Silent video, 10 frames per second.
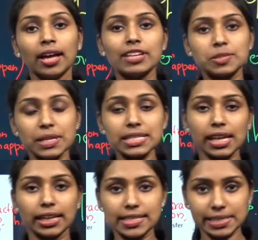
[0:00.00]
which means
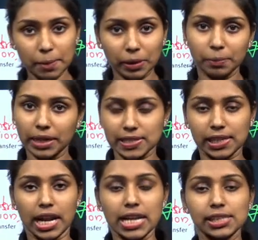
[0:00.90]
at the same temperature
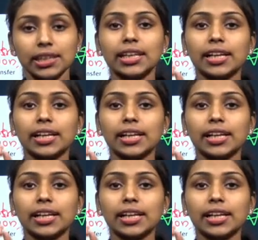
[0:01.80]
condition,